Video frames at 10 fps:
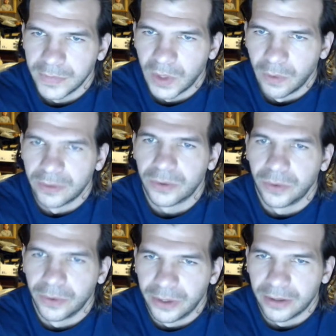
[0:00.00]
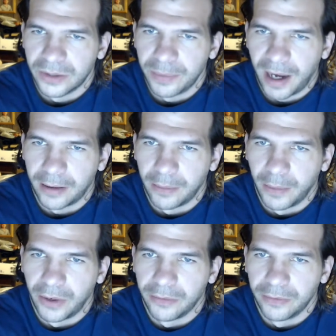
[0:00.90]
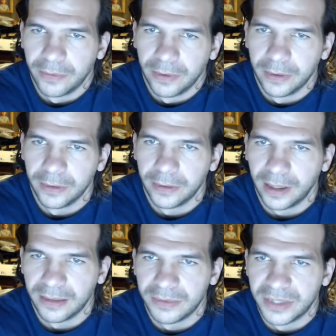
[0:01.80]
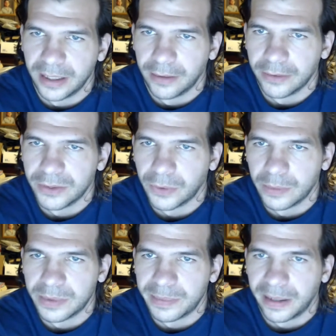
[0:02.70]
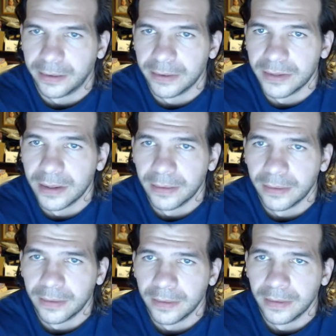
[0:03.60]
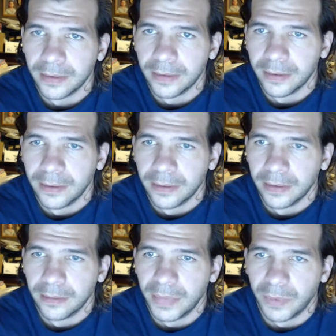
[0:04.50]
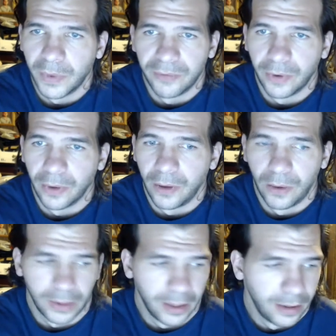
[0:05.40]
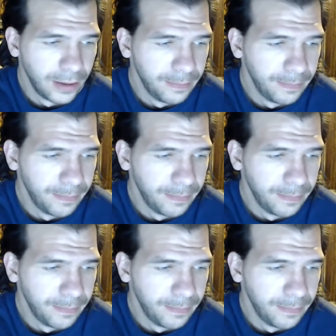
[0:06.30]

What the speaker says: Well, it's cool that you're a spotter, Merv. I love seeing other storm spotters. Been one for a long time.